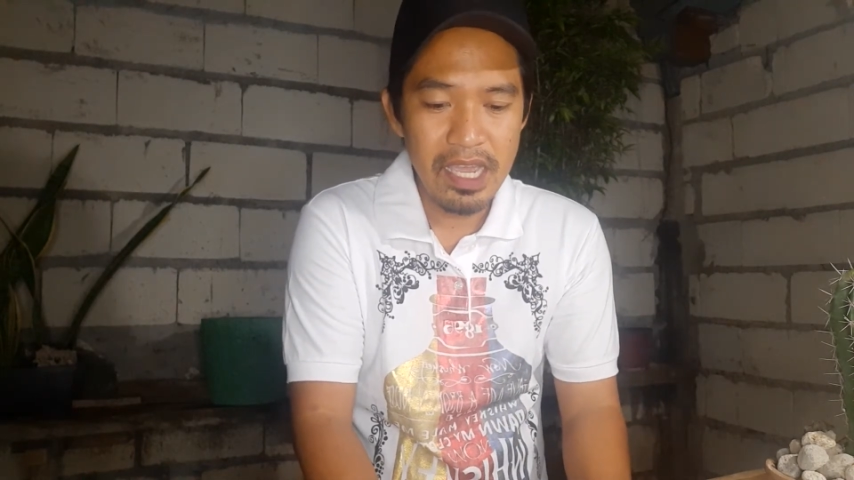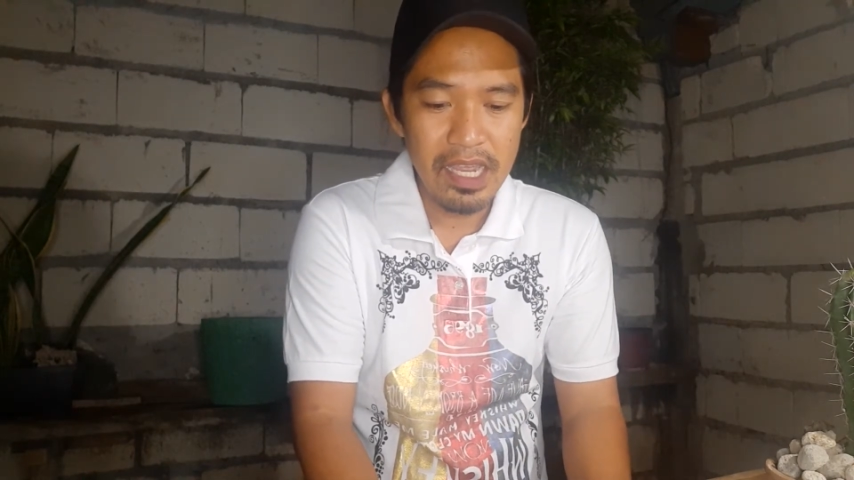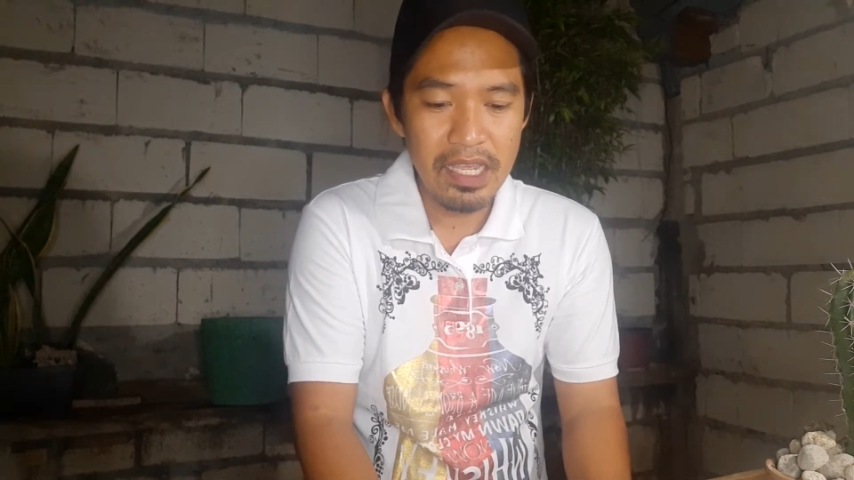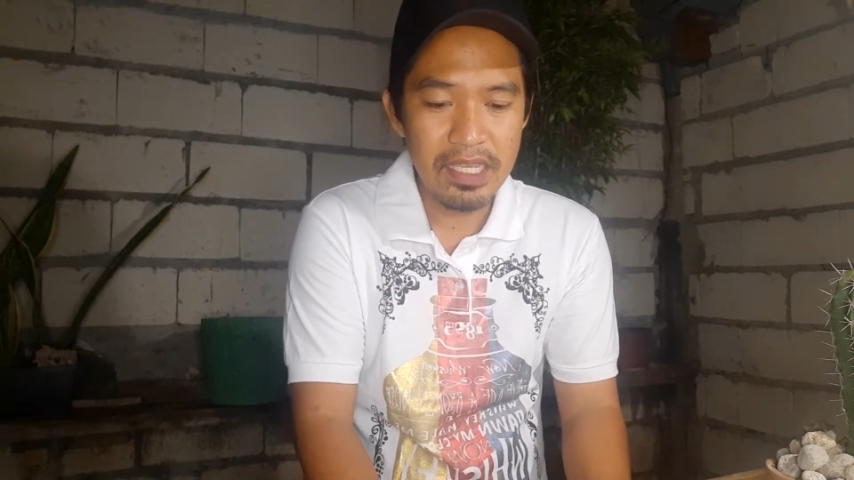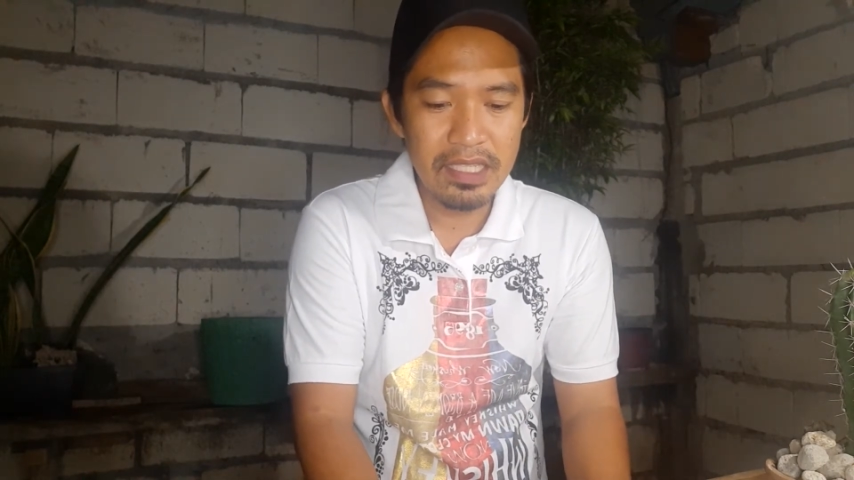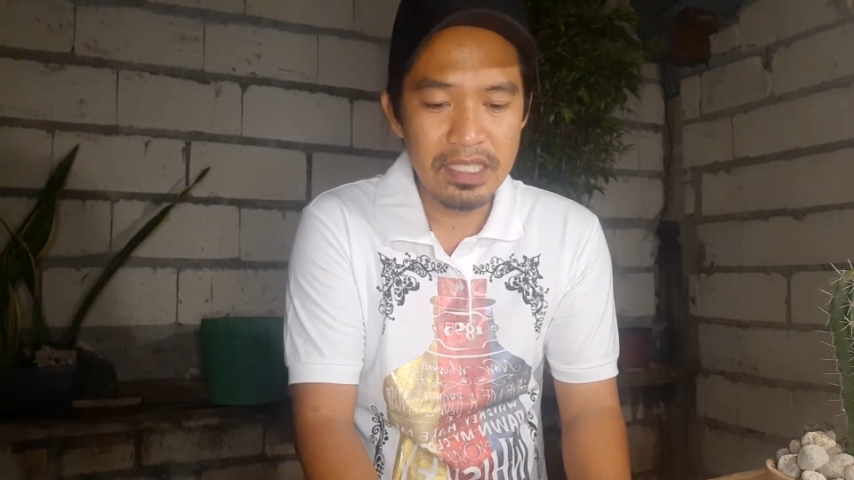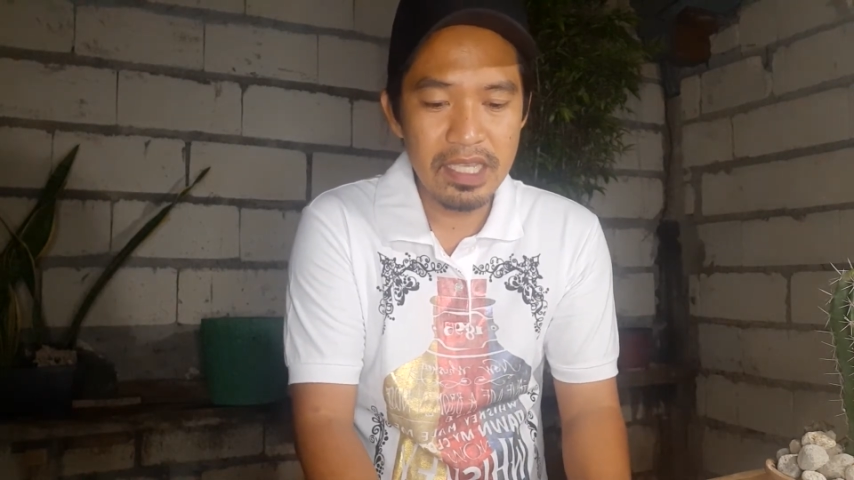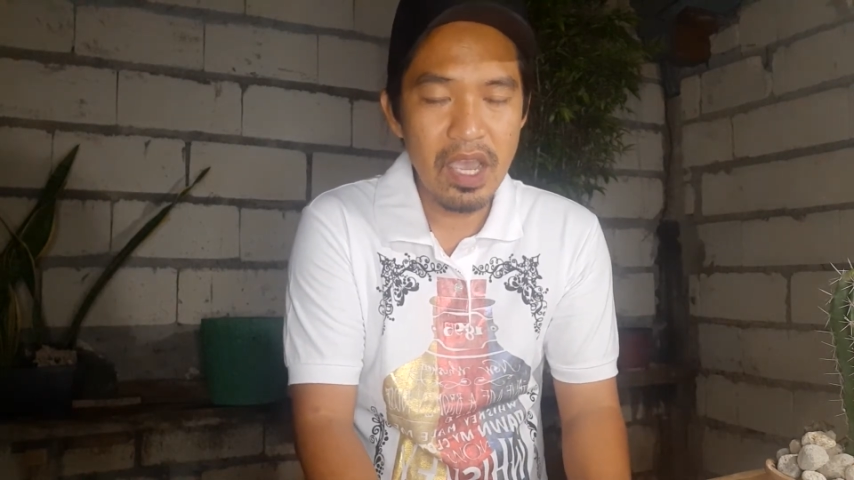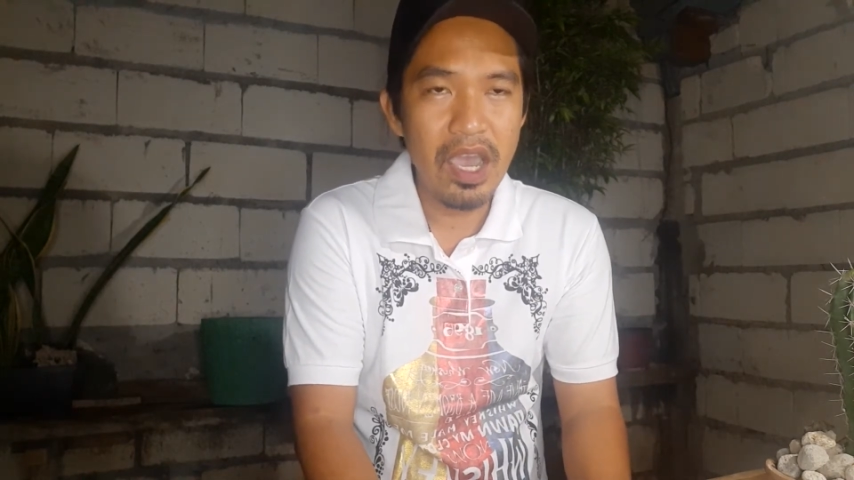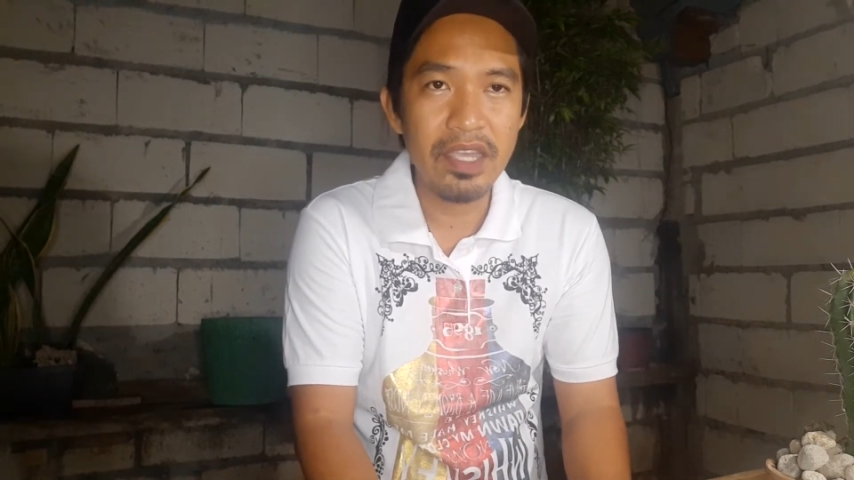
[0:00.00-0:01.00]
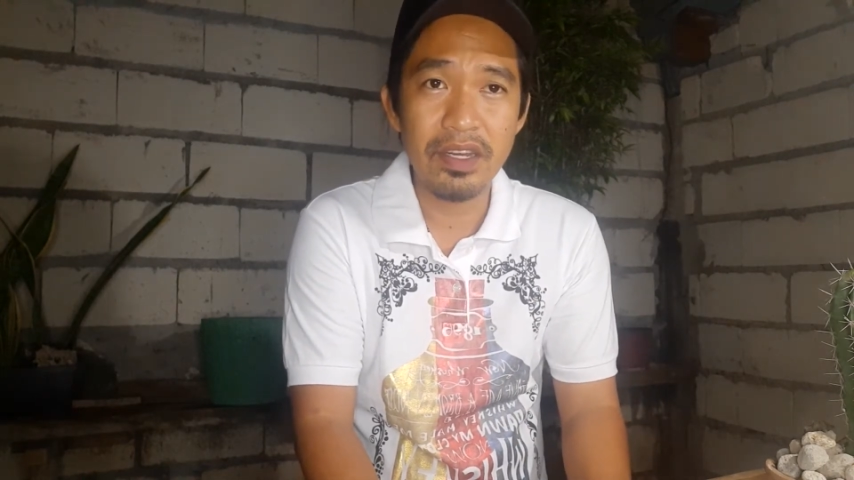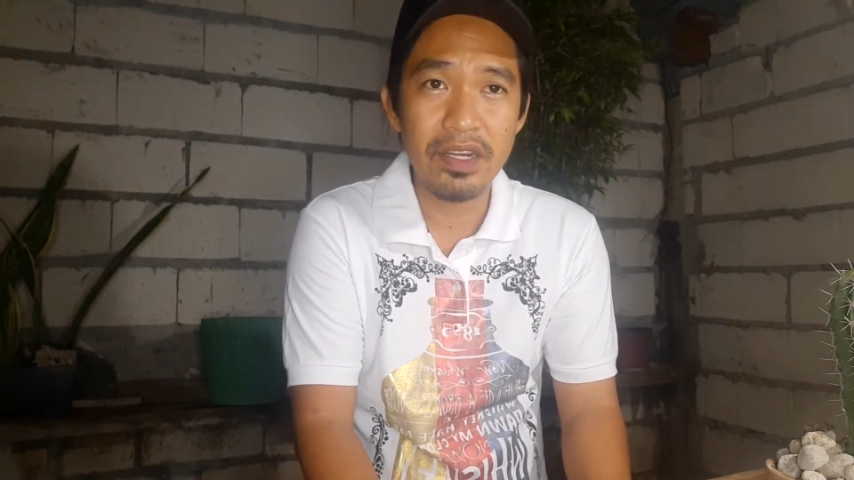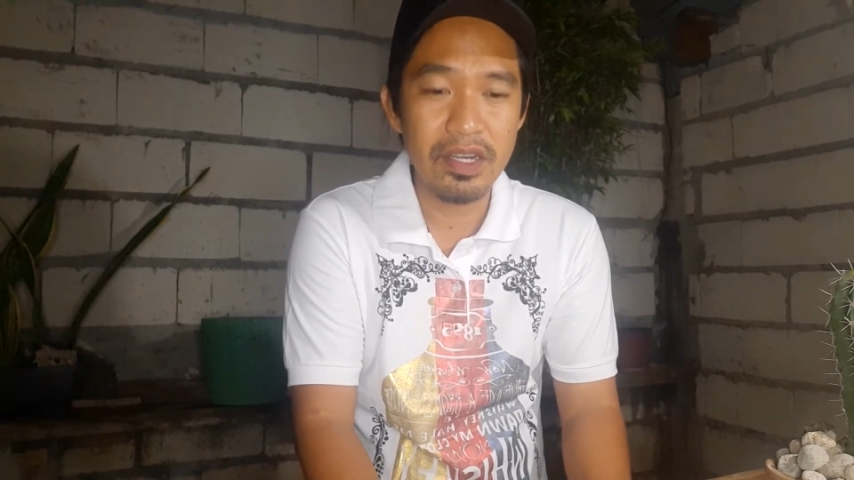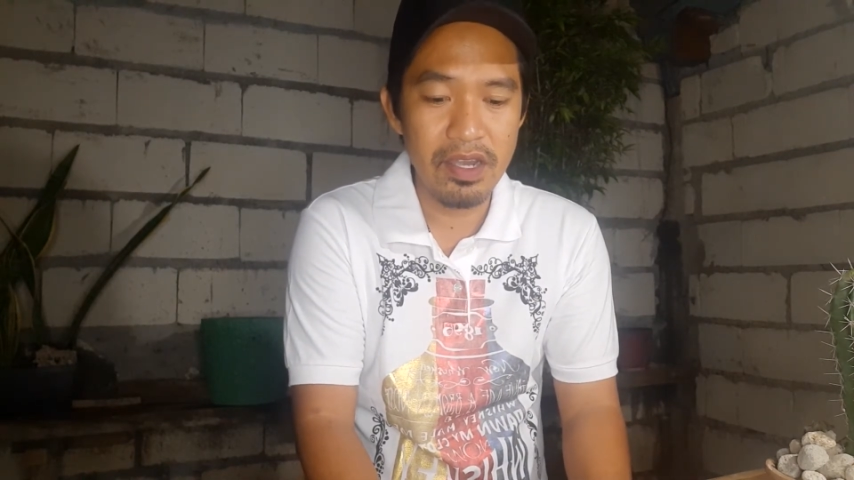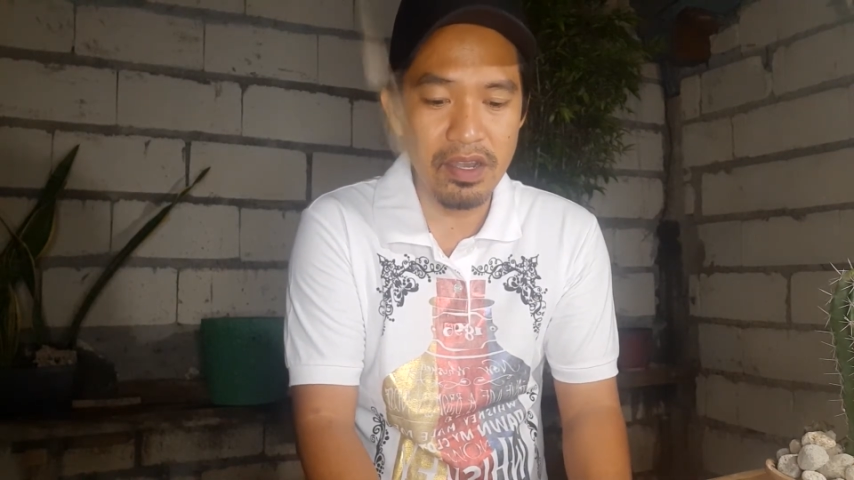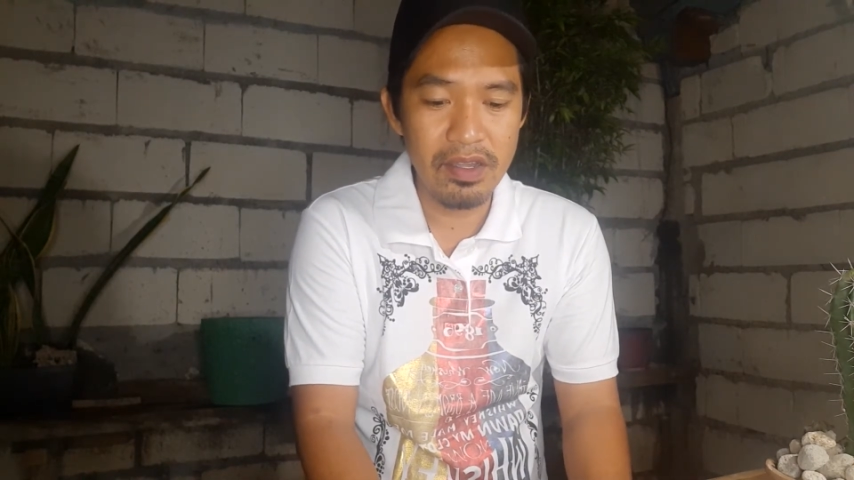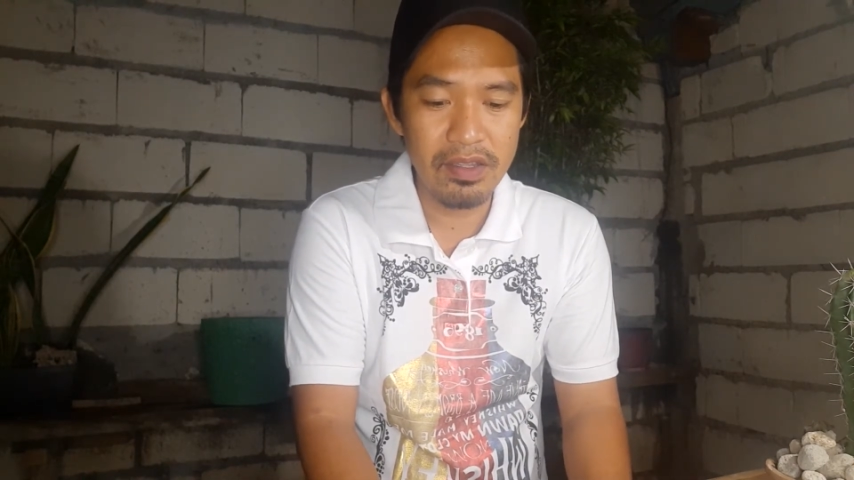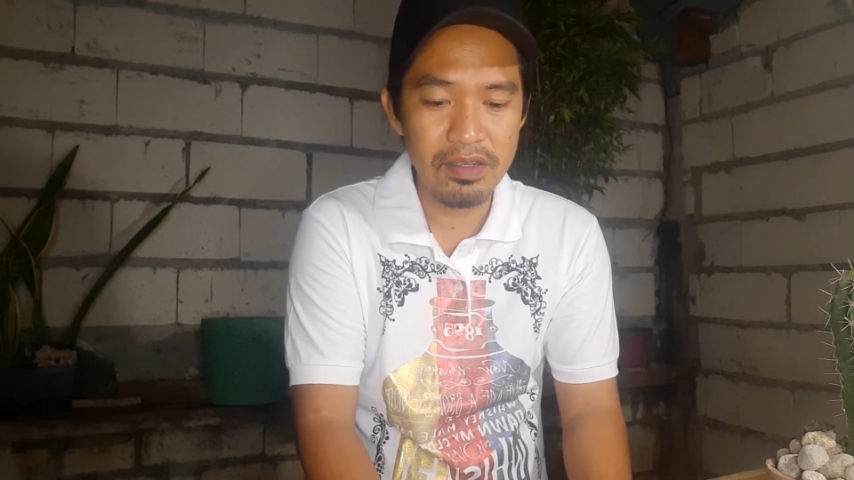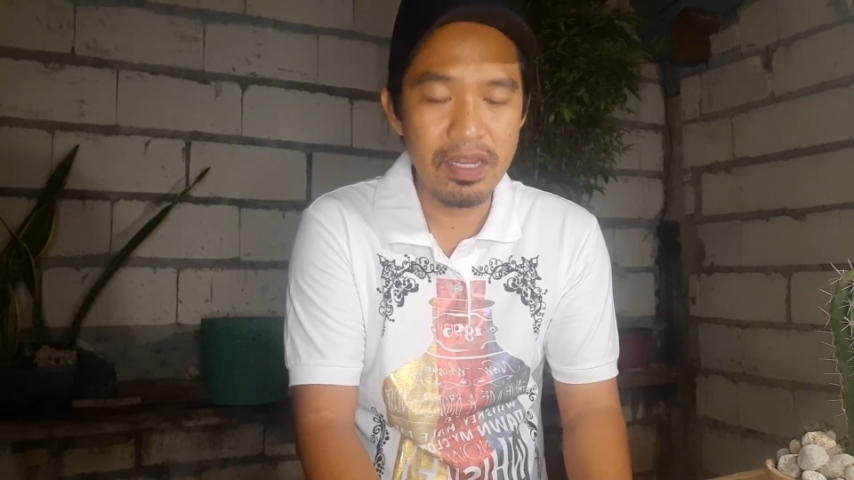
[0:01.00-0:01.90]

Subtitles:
is higher on